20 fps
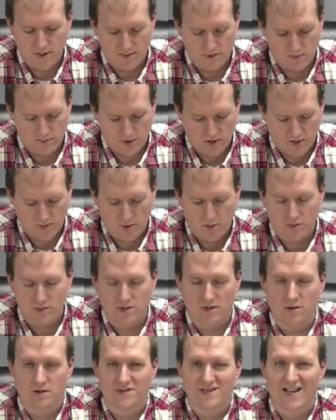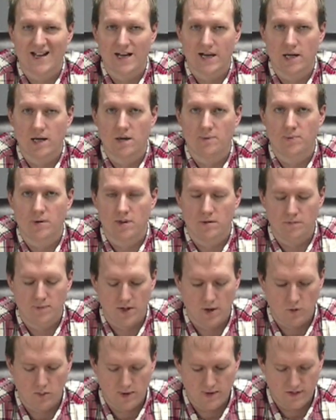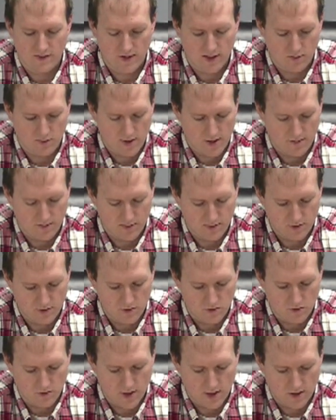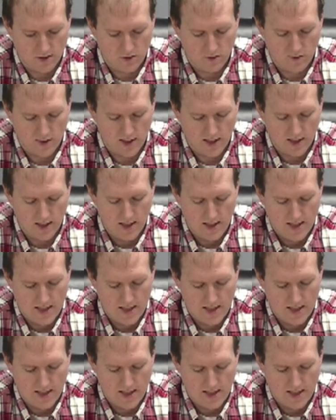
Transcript: Works Department was a little tied up, but once they were able to get to it,